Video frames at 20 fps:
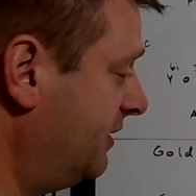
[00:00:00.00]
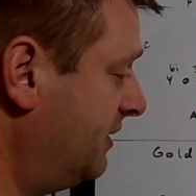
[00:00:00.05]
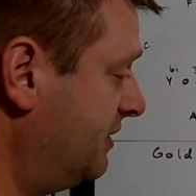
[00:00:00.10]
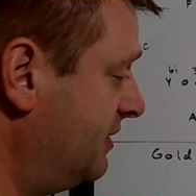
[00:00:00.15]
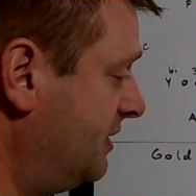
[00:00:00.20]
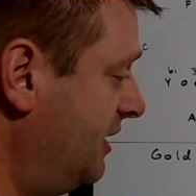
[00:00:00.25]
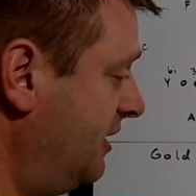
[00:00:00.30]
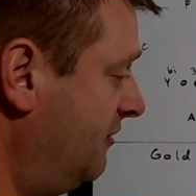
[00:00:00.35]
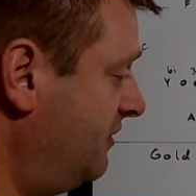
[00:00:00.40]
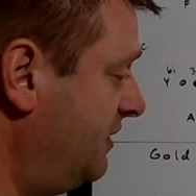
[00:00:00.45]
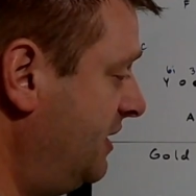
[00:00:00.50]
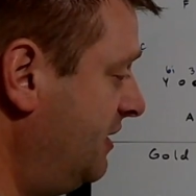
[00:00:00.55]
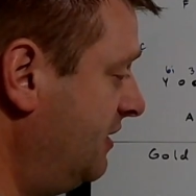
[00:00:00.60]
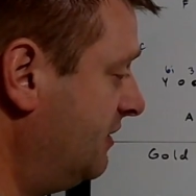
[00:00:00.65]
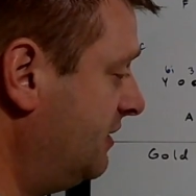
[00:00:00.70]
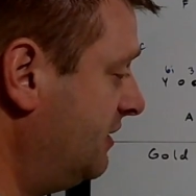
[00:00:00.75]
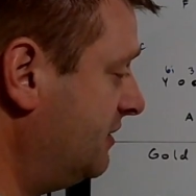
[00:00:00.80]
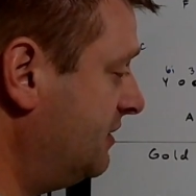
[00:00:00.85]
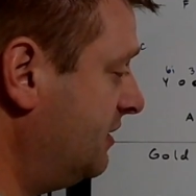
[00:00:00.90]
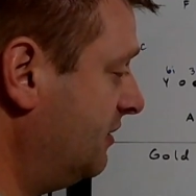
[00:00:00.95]
the safety, and
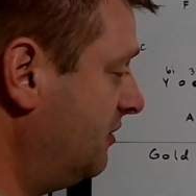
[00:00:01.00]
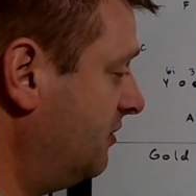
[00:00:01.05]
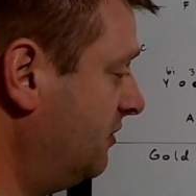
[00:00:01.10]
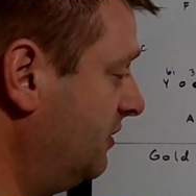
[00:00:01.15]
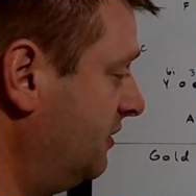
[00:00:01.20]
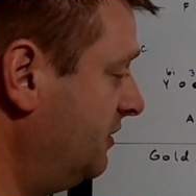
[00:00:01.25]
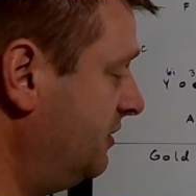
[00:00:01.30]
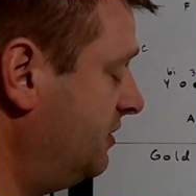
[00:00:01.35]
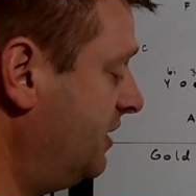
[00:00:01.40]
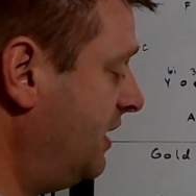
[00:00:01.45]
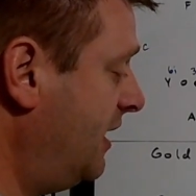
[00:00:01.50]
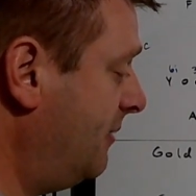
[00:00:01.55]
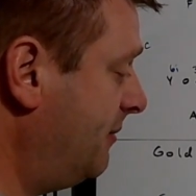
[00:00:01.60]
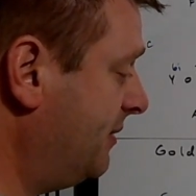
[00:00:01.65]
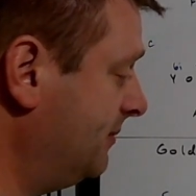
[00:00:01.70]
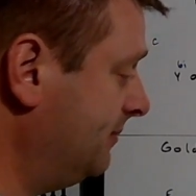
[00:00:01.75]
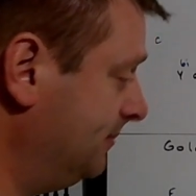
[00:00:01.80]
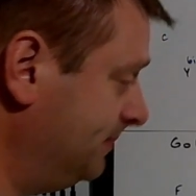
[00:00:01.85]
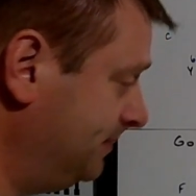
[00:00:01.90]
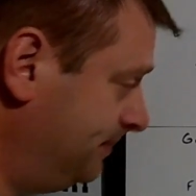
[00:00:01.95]
does the corner drop?
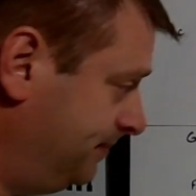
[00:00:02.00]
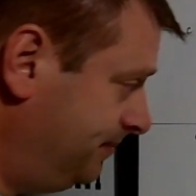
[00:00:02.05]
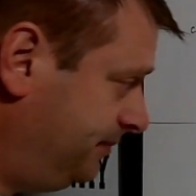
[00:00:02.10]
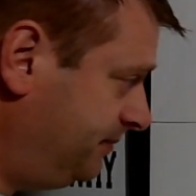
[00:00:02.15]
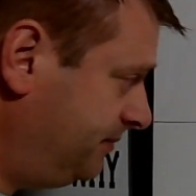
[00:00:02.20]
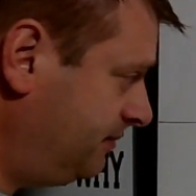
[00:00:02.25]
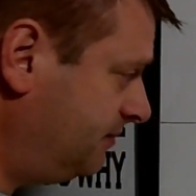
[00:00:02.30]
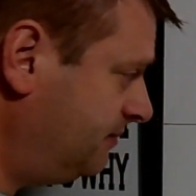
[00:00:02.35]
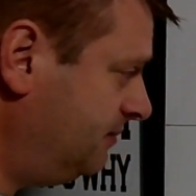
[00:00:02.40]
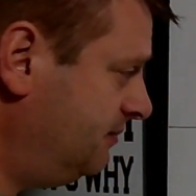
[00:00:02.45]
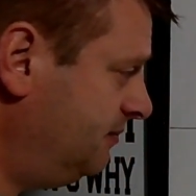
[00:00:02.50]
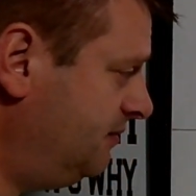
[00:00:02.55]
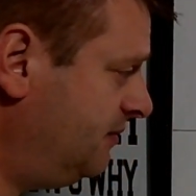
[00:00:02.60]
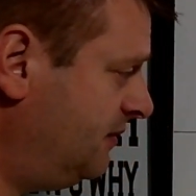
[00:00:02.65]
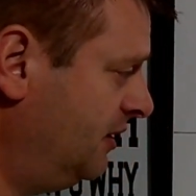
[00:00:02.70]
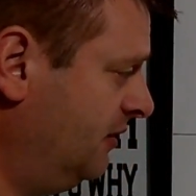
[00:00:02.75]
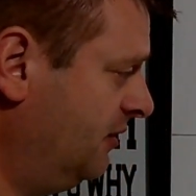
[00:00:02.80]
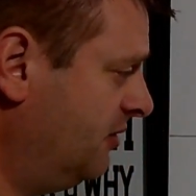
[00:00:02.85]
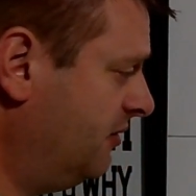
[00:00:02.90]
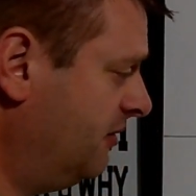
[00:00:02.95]

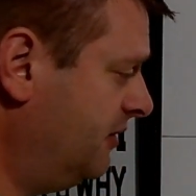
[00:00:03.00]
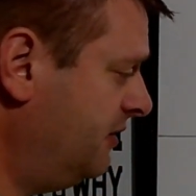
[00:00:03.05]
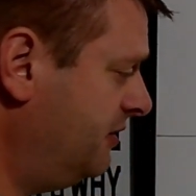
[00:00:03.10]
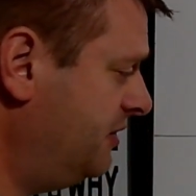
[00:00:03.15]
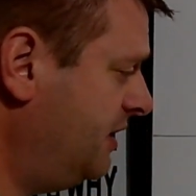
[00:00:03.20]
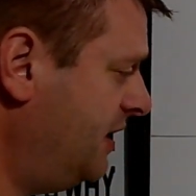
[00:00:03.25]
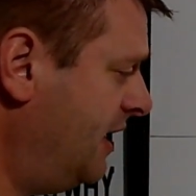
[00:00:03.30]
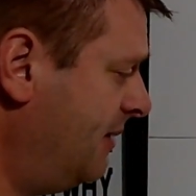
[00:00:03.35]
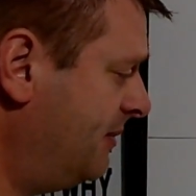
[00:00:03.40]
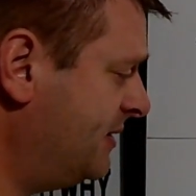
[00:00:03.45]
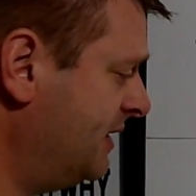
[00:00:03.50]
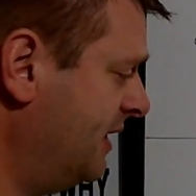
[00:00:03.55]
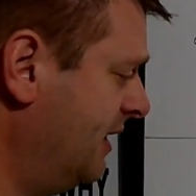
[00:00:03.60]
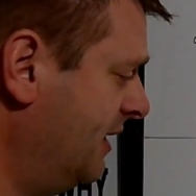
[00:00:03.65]
Corner drops.